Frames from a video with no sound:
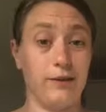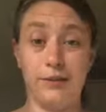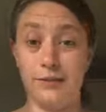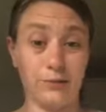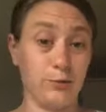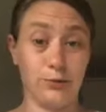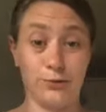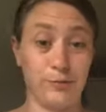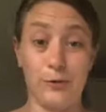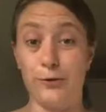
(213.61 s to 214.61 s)
I used a
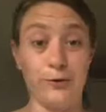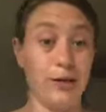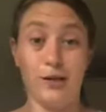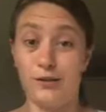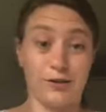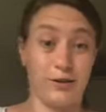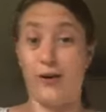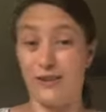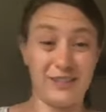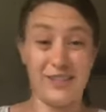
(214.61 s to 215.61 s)
wooden spoon, so
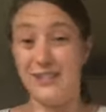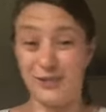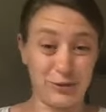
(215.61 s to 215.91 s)
honestly